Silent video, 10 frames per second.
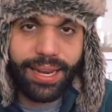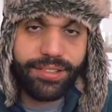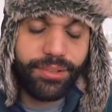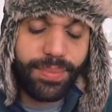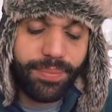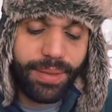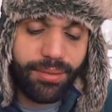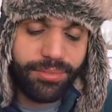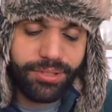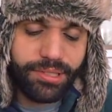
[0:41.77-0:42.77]
And as you might be
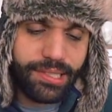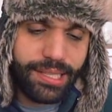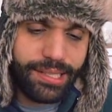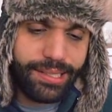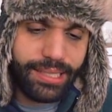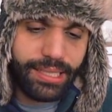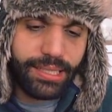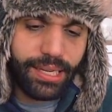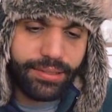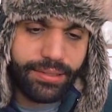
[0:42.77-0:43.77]
able to see,
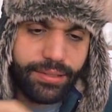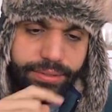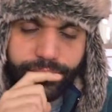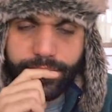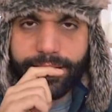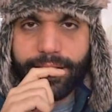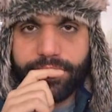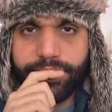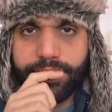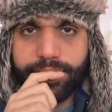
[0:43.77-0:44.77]
that's really
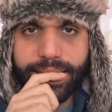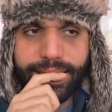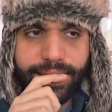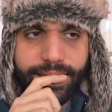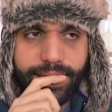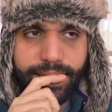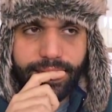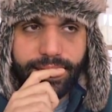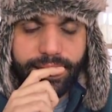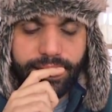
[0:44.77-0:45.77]
hard for me
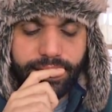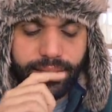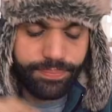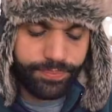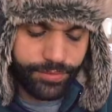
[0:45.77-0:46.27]
sitting here.